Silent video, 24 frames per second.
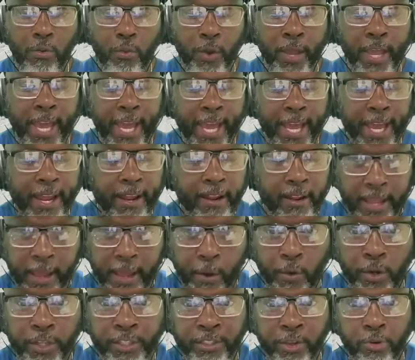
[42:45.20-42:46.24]
It
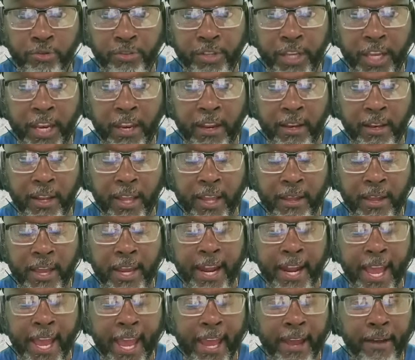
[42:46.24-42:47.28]
was
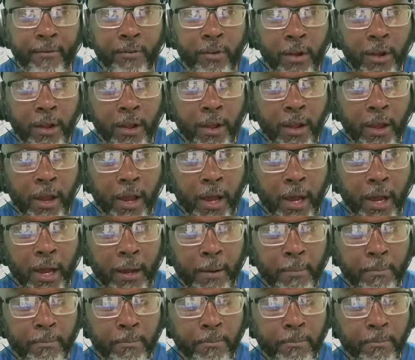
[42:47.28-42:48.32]

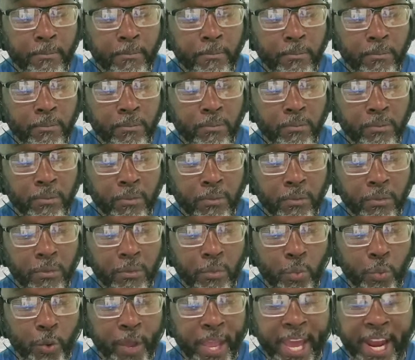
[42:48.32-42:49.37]
13.5.
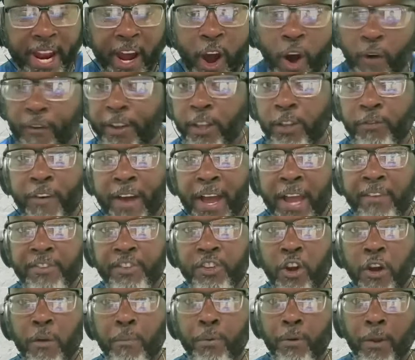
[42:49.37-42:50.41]
We had all these
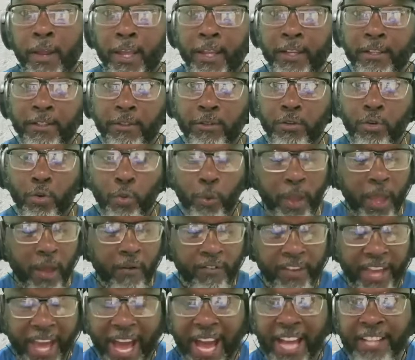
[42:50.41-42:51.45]
five-star players. We
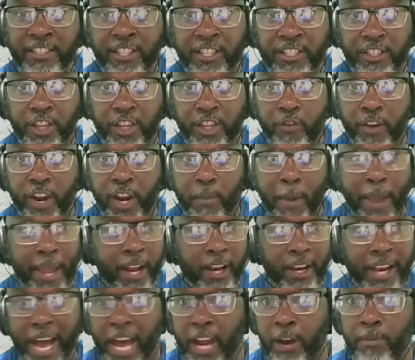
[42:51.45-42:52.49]
have guys that's getting ready to make
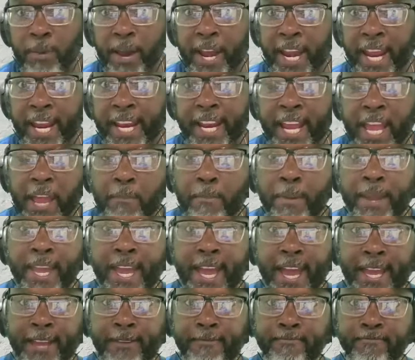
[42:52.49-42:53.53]
a lot of money in the
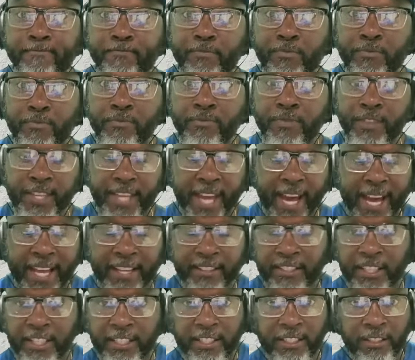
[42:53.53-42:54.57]
NBA.
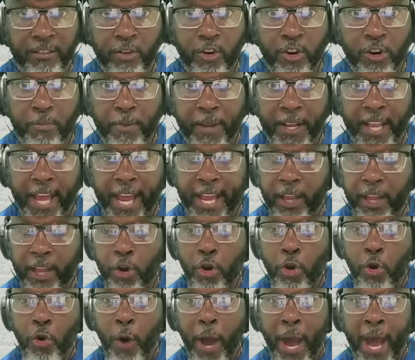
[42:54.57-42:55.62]
Guys that's going to be like,
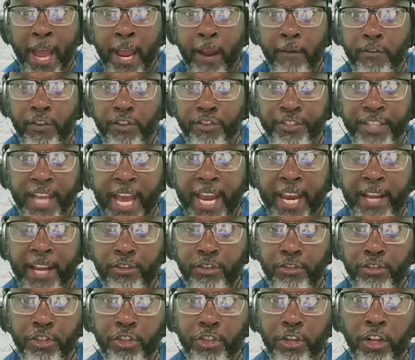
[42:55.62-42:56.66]
I have decided
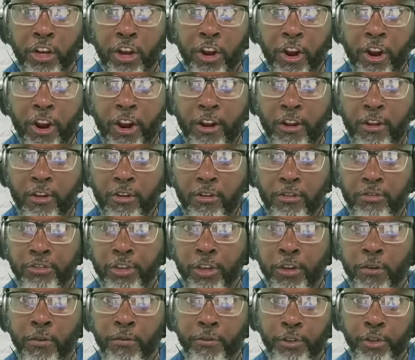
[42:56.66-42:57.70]
to declare,
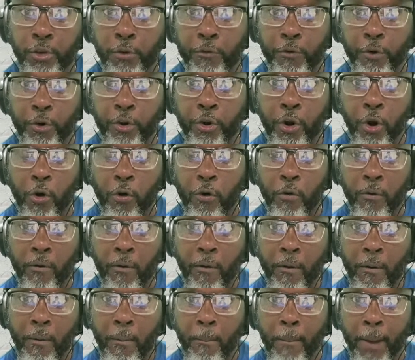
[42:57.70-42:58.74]
to
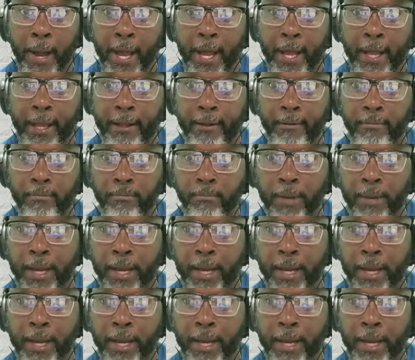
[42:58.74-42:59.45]
forgo my